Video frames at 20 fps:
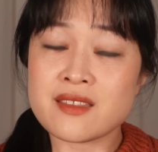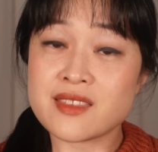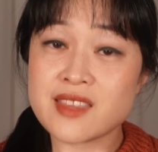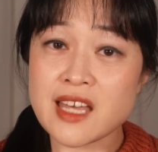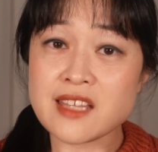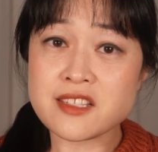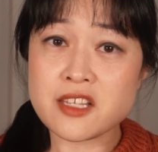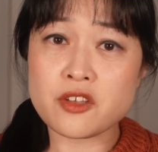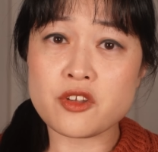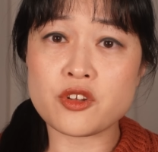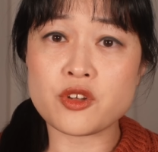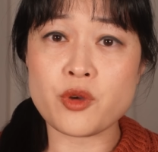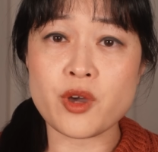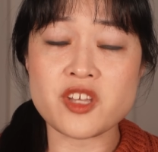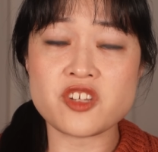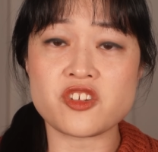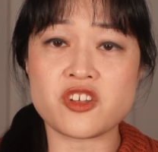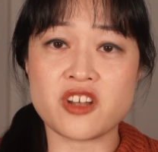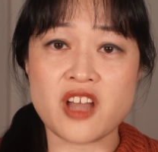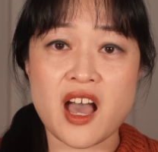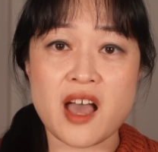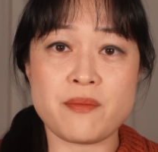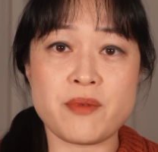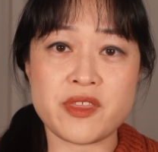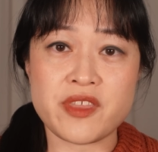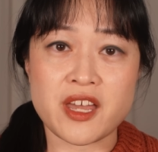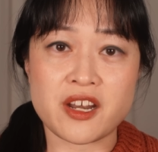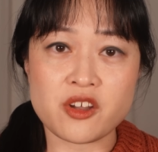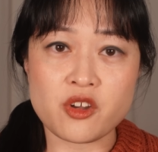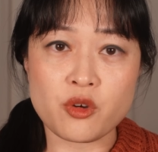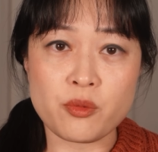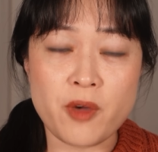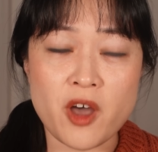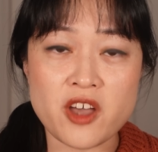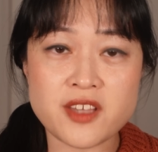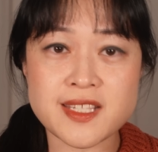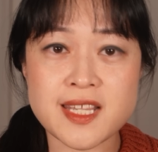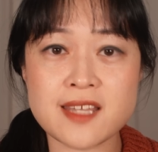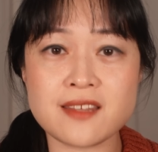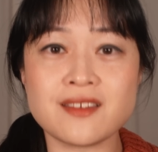That's a good question, hypothetical
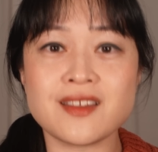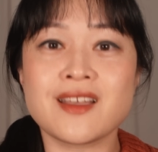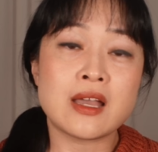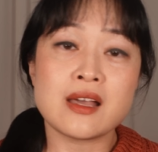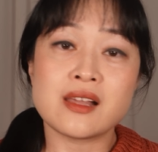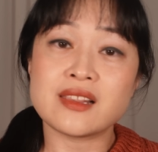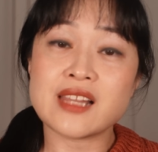person.